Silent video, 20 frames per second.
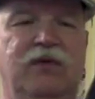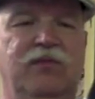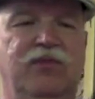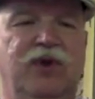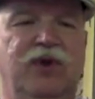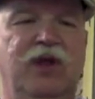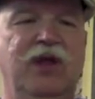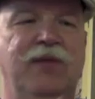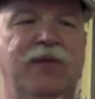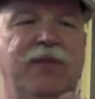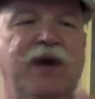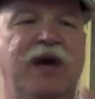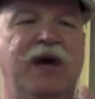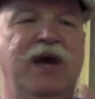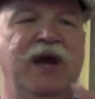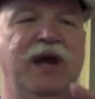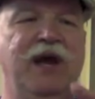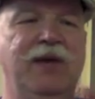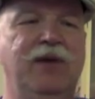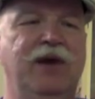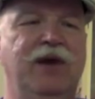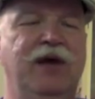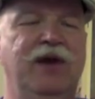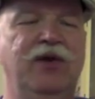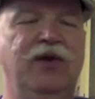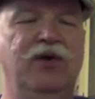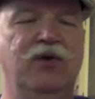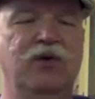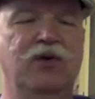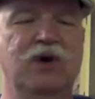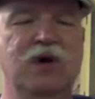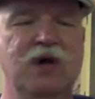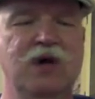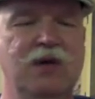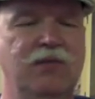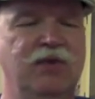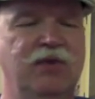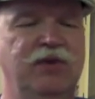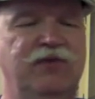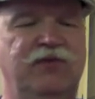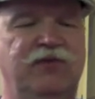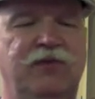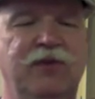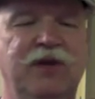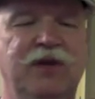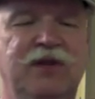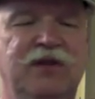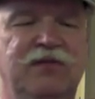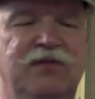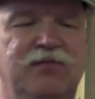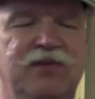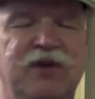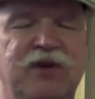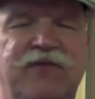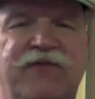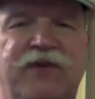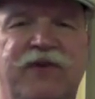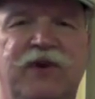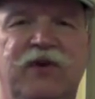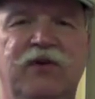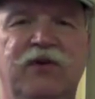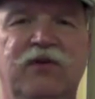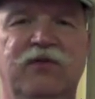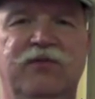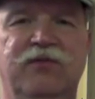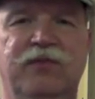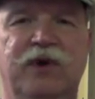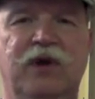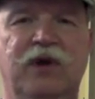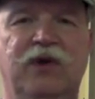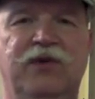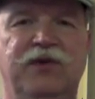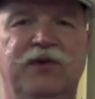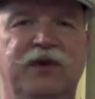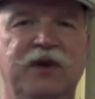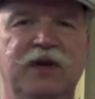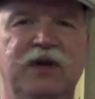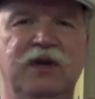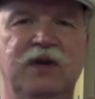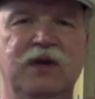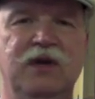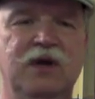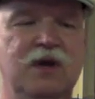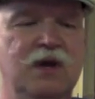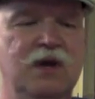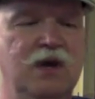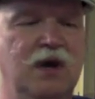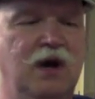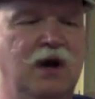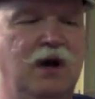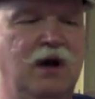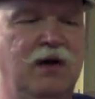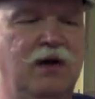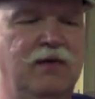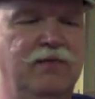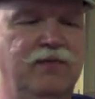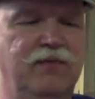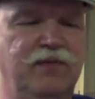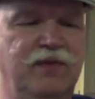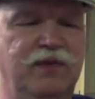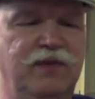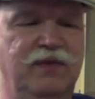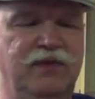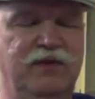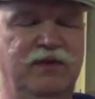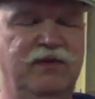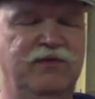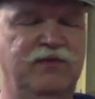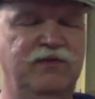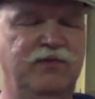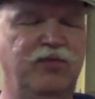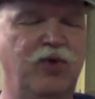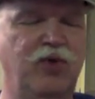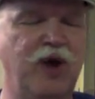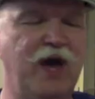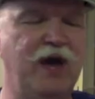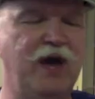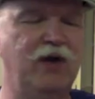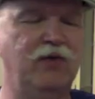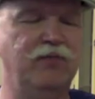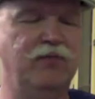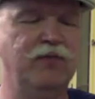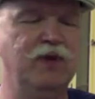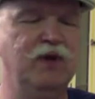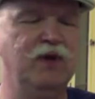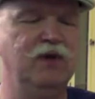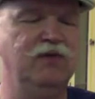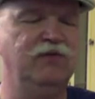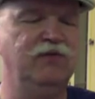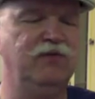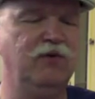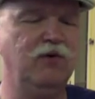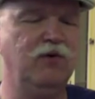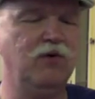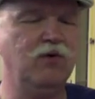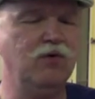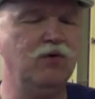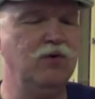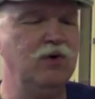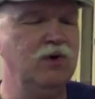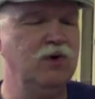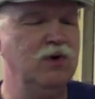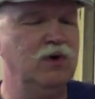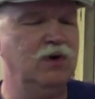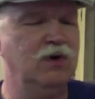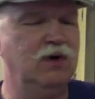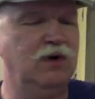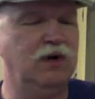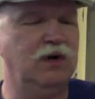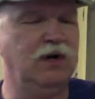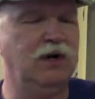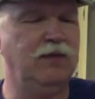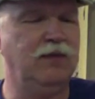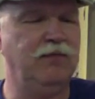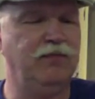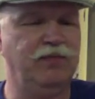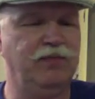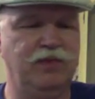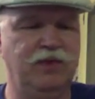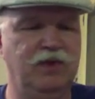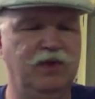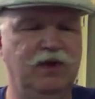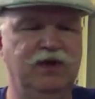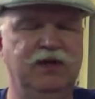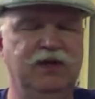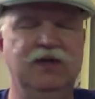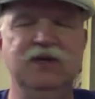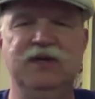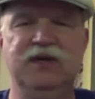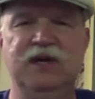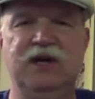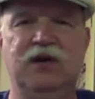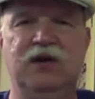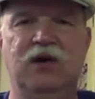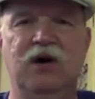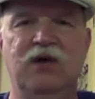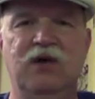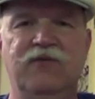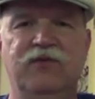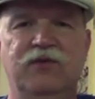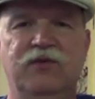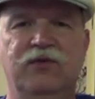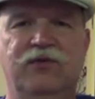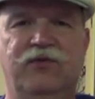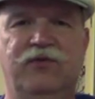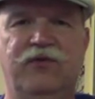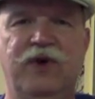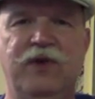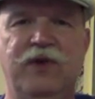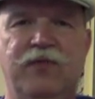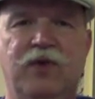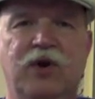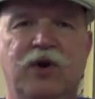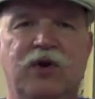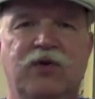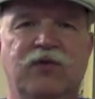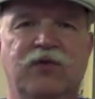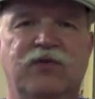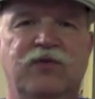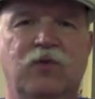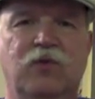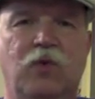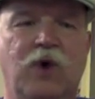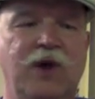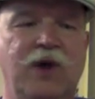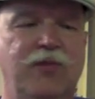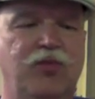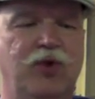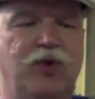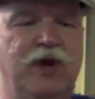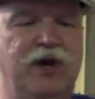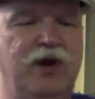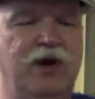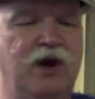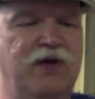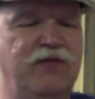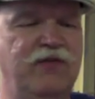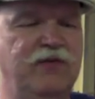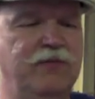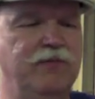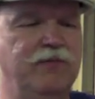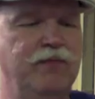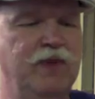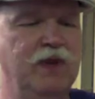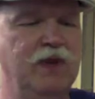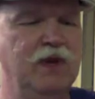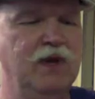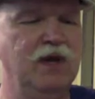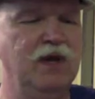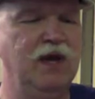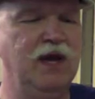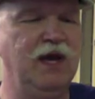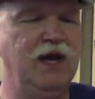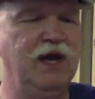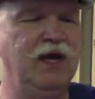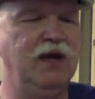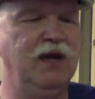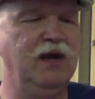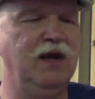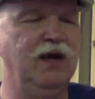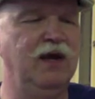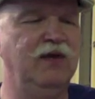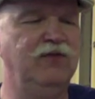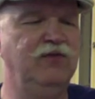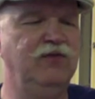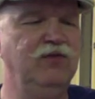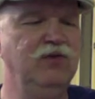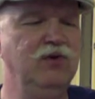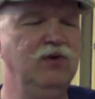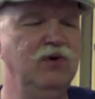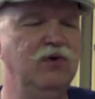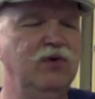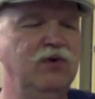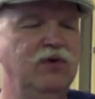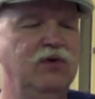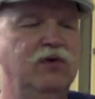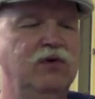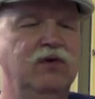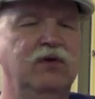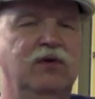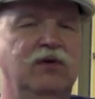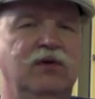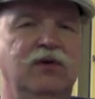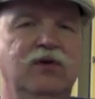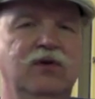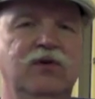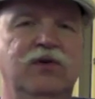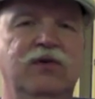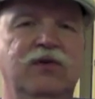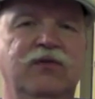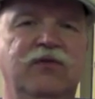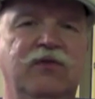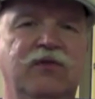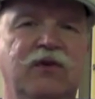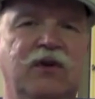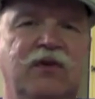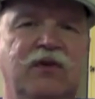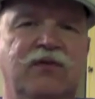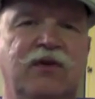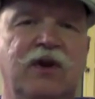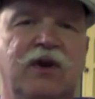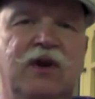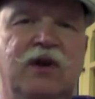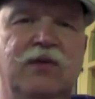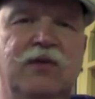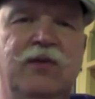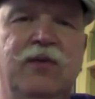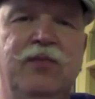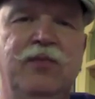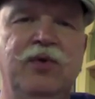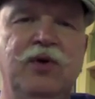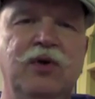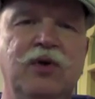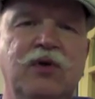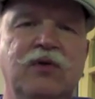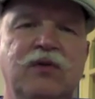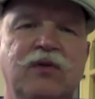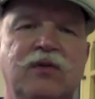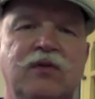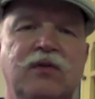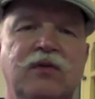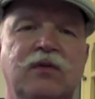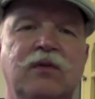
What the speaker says: probably a bad habit, I don't know, but it's to make these big fingers be able to hit the soprano. So it didn't take long for those fret markers to wipe right off. And as you notice, as I come up here,